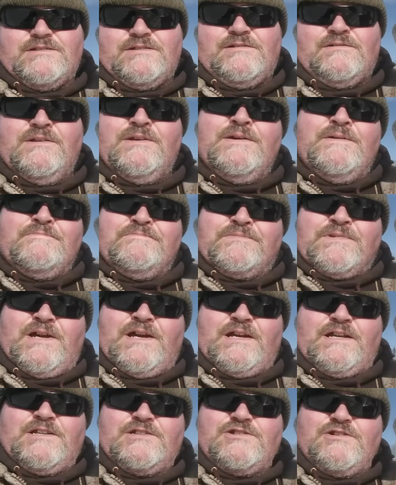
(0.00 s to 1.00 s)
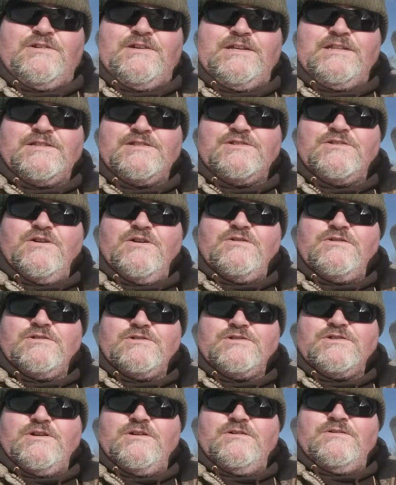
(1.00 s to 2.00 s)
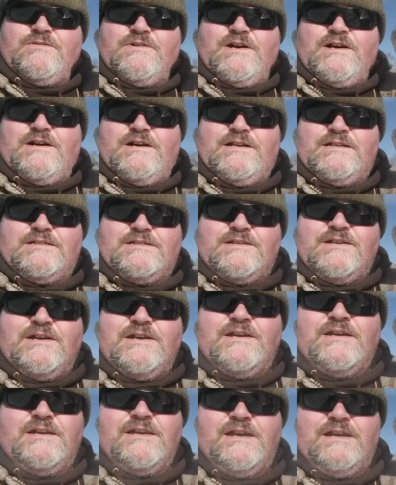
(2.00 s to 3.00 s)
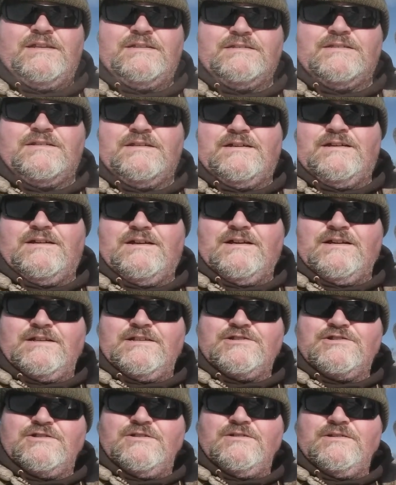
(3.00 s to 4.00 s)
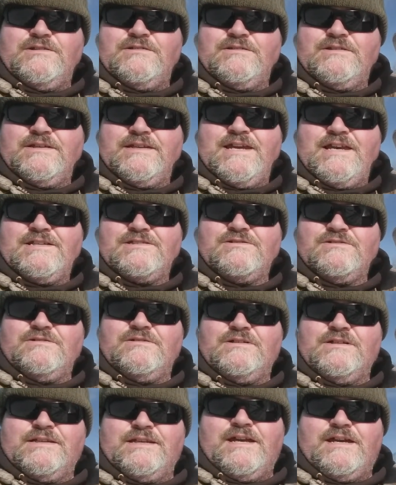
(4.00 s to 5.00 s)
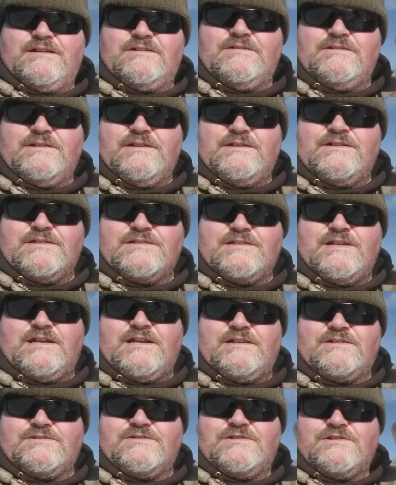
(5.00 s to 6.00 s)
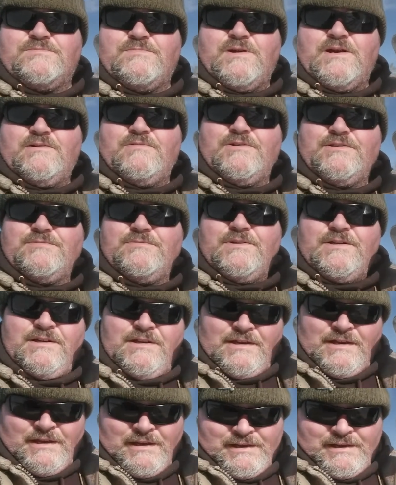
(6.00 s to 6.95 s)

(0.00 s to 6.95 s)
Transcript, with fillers: So I'm going to show you the Stoker stove, guys, and uh, I'm going to show you the Kessel kettle here in a second. So just bear with me.